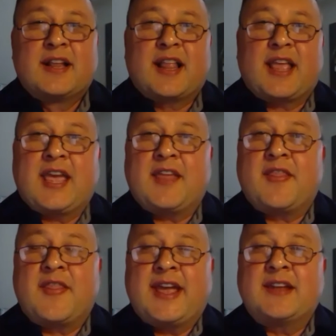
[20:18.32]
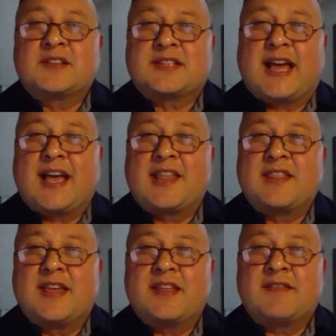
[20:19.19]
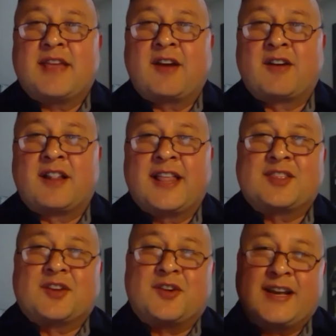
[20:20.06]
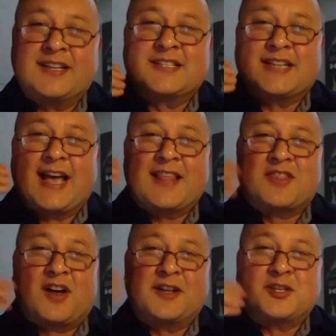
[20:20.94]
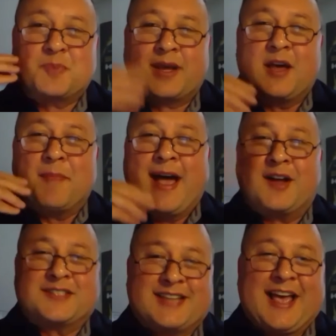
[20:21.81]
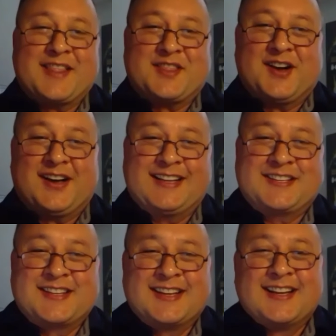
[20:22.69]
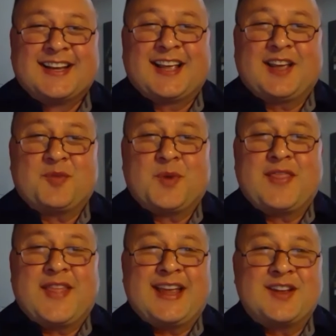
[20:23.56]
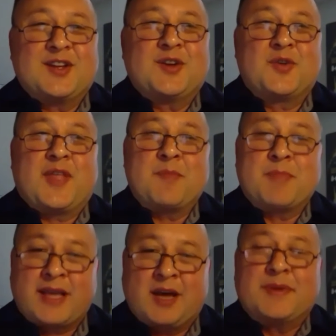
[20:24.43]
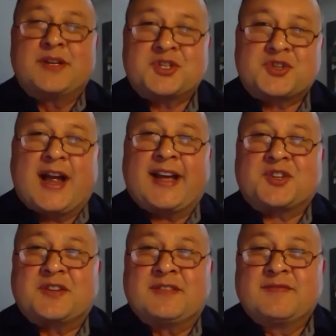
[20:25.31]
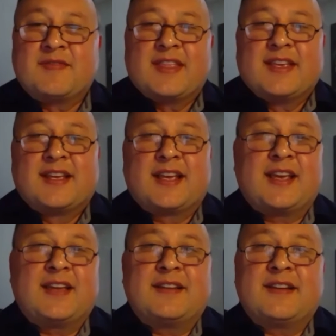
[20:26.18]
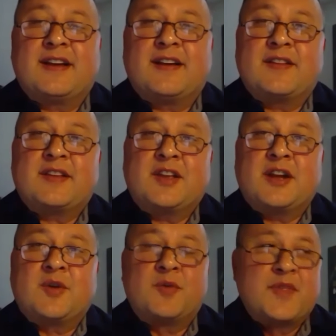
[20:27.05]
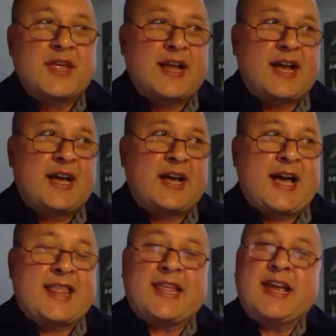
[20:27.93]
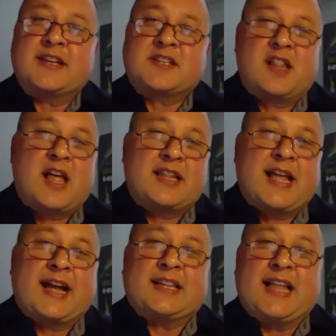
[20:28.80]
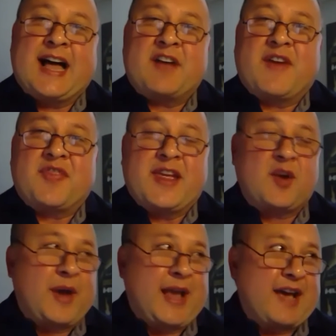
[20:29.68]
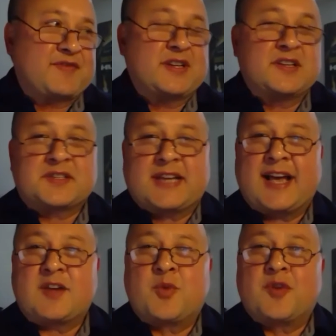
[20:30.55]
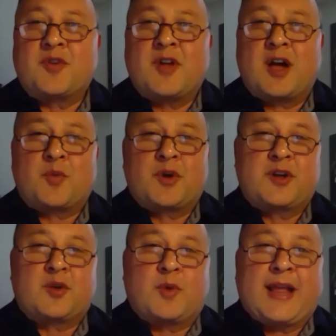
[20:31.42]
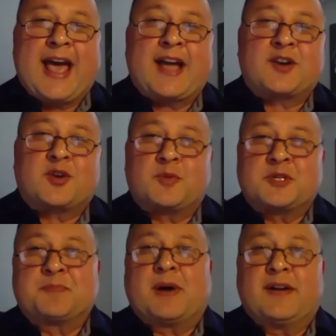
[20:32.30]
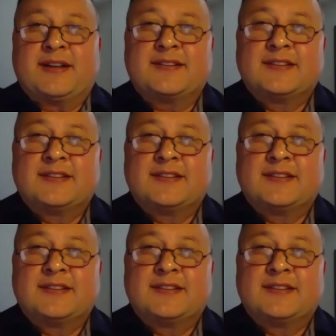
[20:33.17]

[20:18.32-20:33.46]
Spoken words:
and they decide that they're going to let their inside thoughts become outside thoughts. And when they do, they become a distraction. And, I think it's a lot like life. I think we have to decide whether or not we're going to react or respond.